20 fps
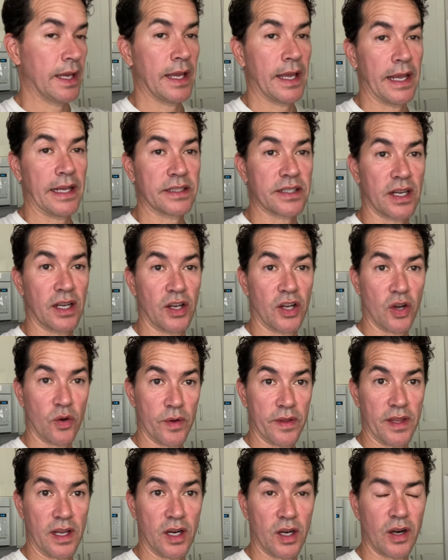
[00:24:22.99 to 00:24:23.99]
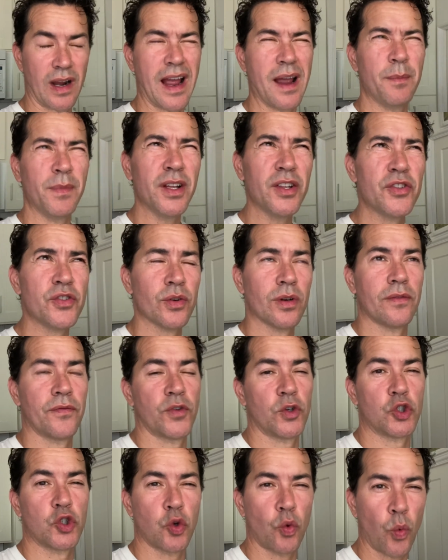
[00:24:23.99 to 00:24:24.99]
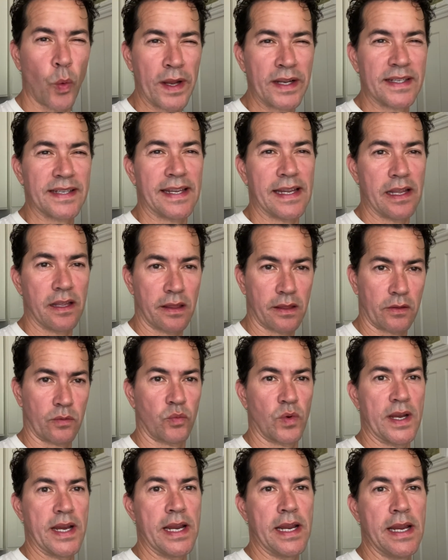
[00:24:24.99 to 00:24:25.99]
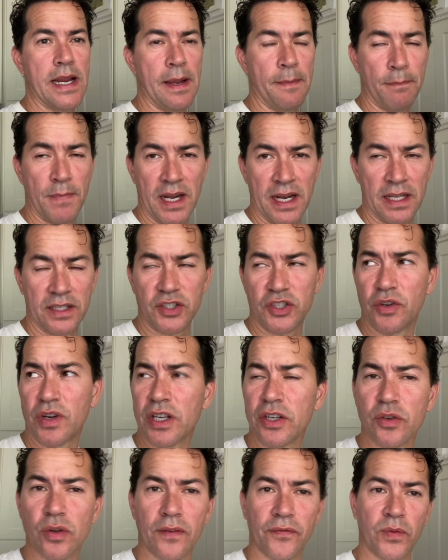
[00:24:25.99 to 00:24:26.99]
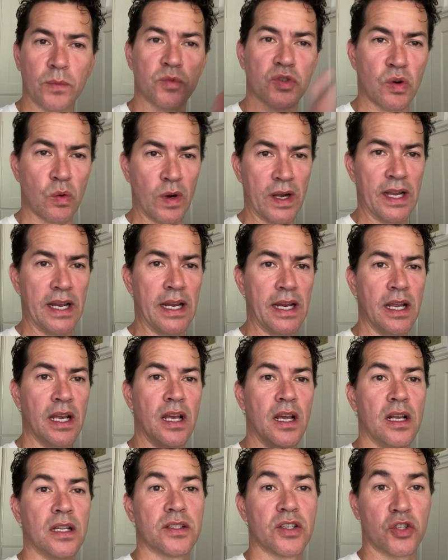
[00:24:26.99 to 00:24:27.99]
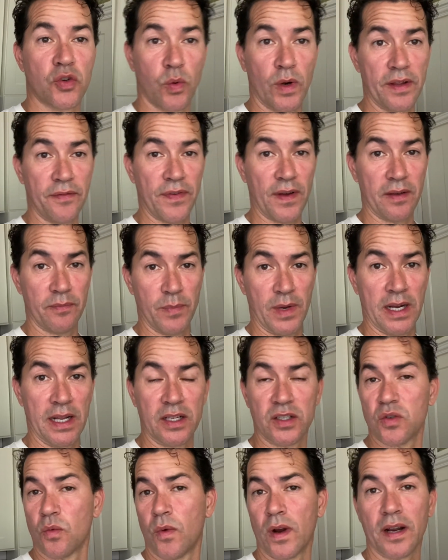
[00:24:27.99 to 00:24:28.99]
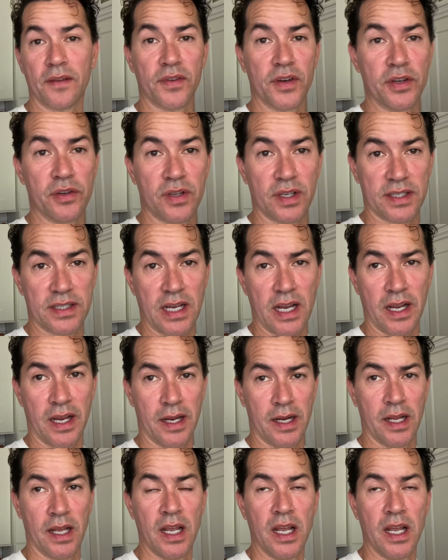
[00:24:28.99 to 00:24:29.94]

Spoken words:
It's gonna go in there. I'm gonna do it for 23 minutes. You can do it from 20 to 25 minutes, whatever you decide.